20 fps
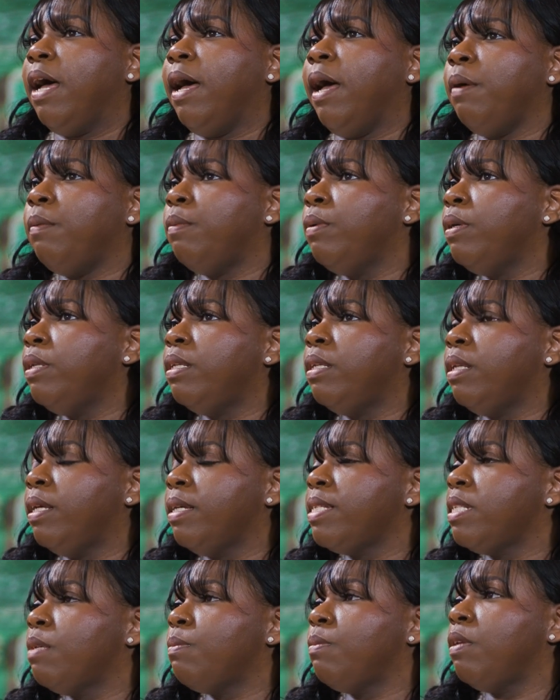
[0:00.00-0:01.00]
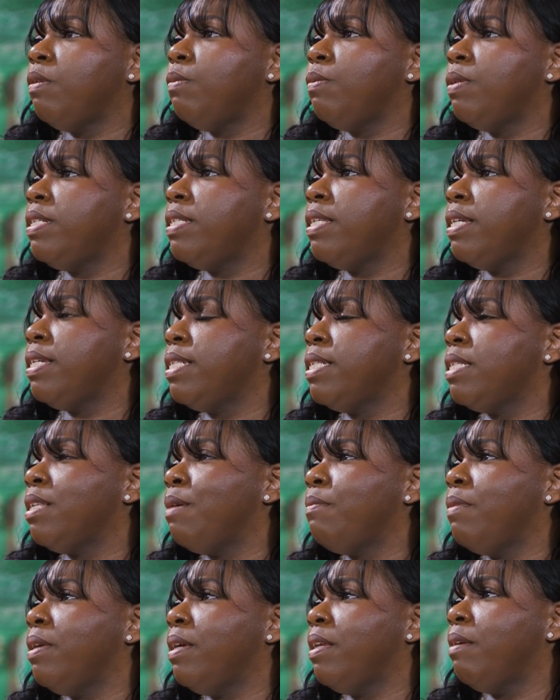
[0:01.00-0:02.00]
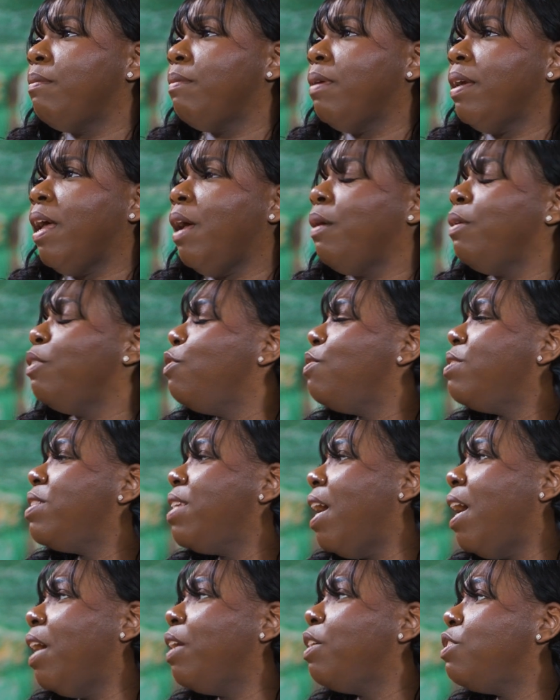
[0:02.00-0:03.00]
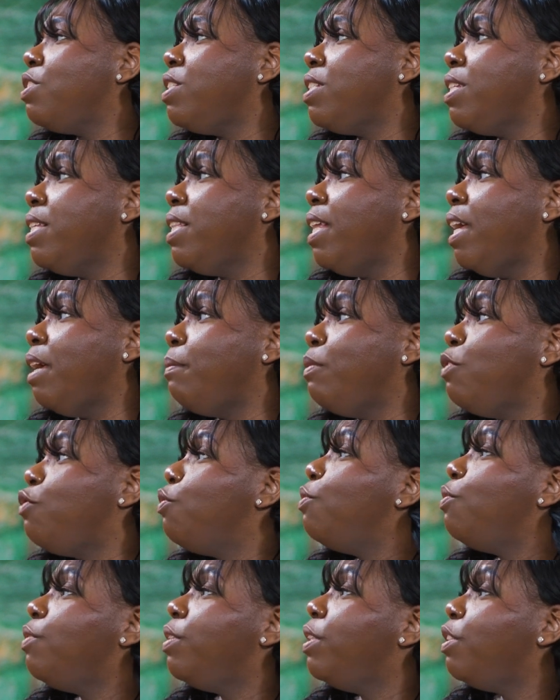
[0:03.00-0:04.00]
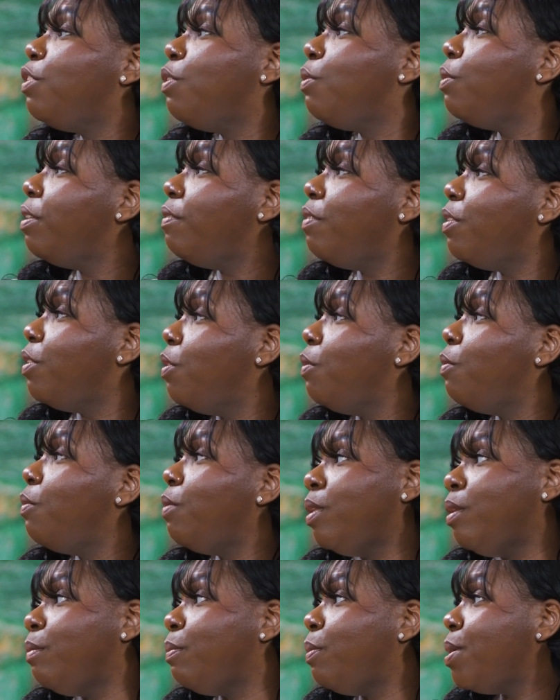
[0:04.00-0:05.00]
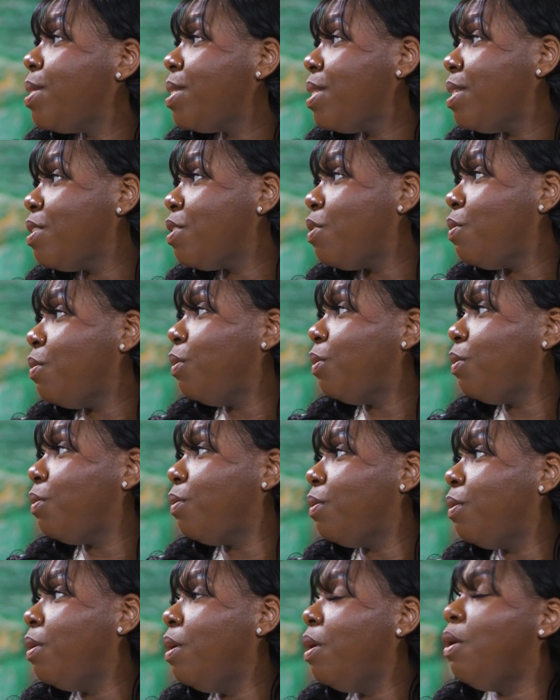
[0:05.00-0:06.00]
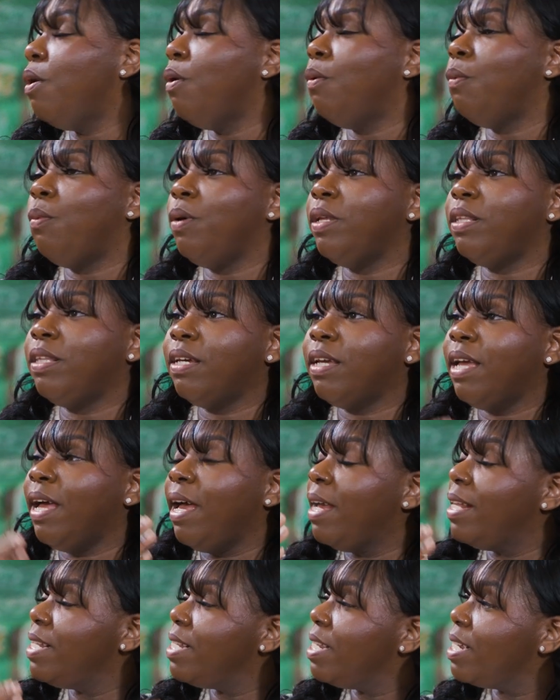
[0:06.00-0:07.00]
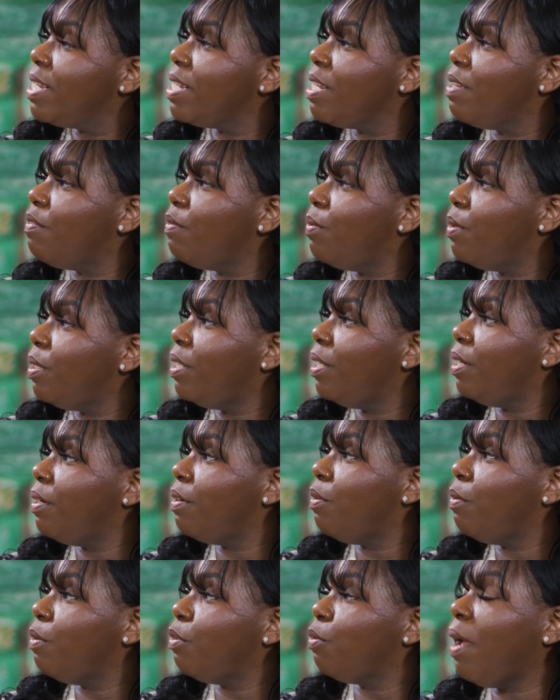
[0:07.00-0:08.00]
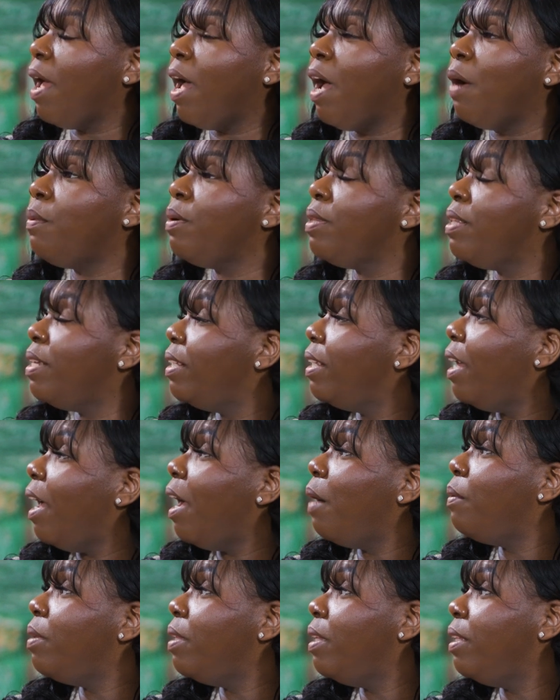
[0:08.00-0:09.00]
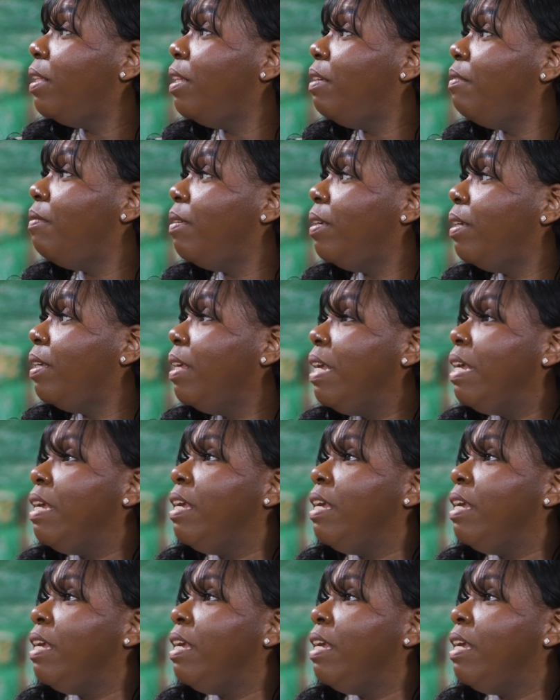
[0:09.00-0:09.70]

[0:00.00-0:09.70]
I would, someone would say something and I'm like, how could you say that? But you really don't even know what the person is going through, what the context of what they're going through, how are they living,